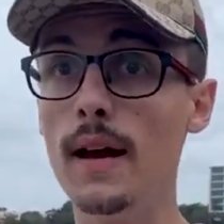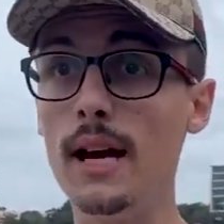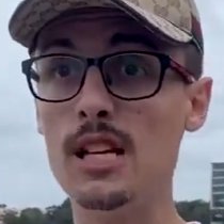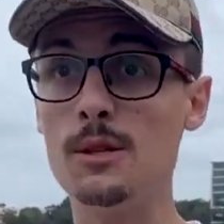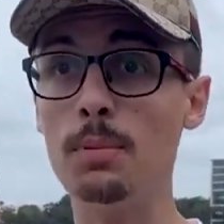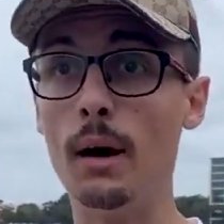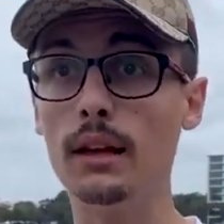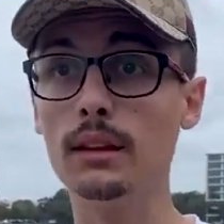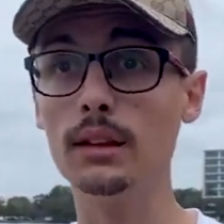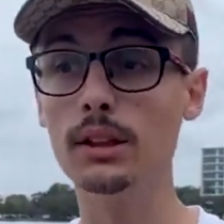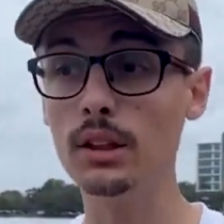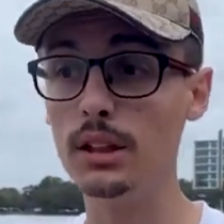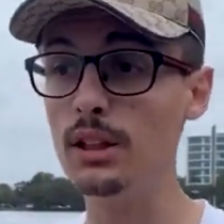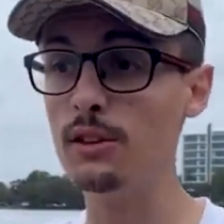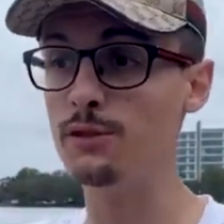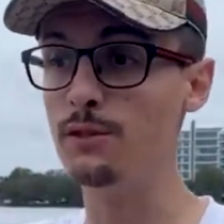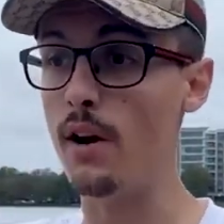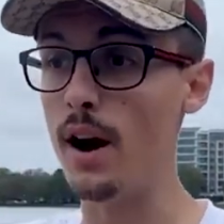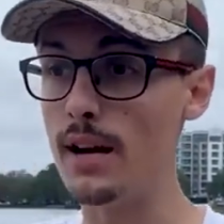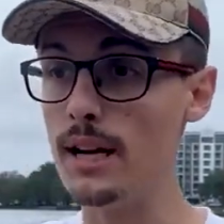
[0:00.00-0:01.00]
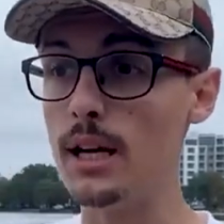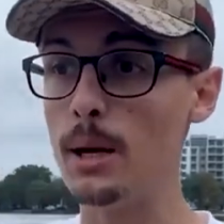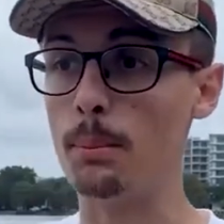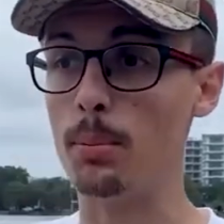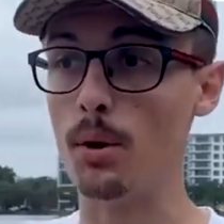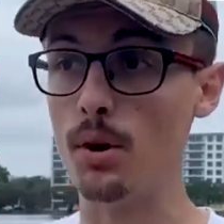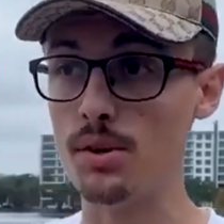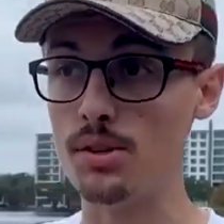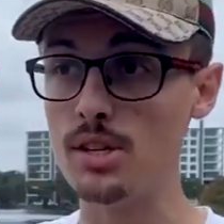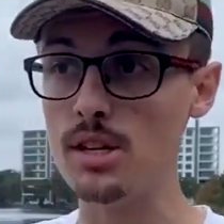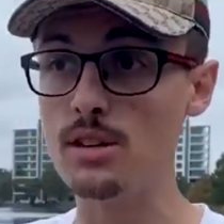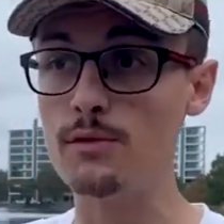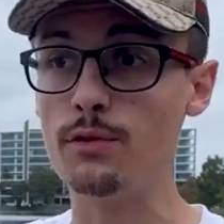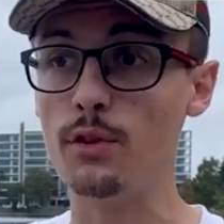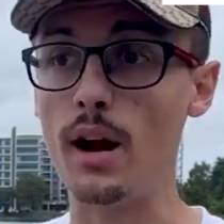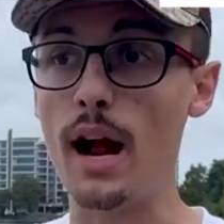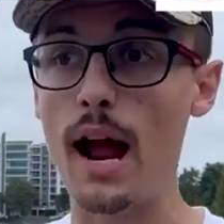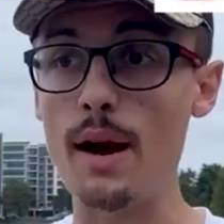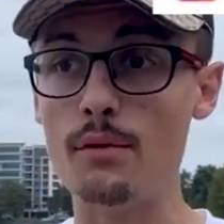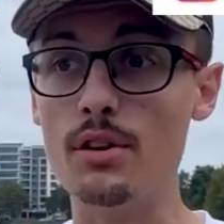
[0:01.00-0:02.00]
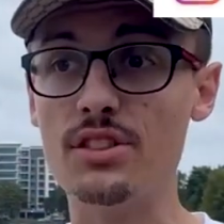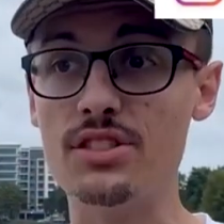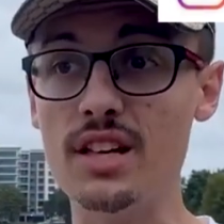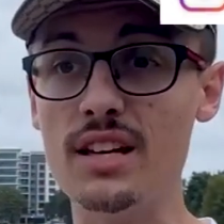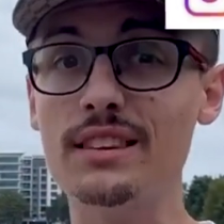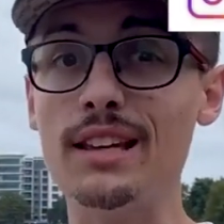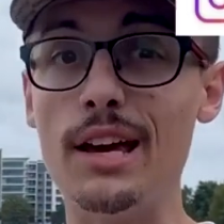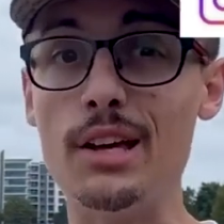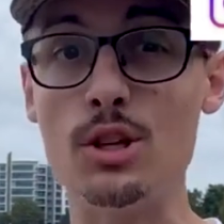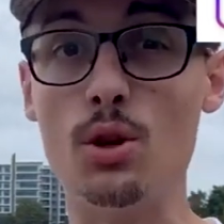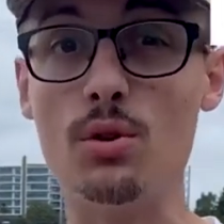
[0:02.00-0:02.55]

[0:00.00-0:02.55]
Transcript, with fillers: is by literally finding a person for everything that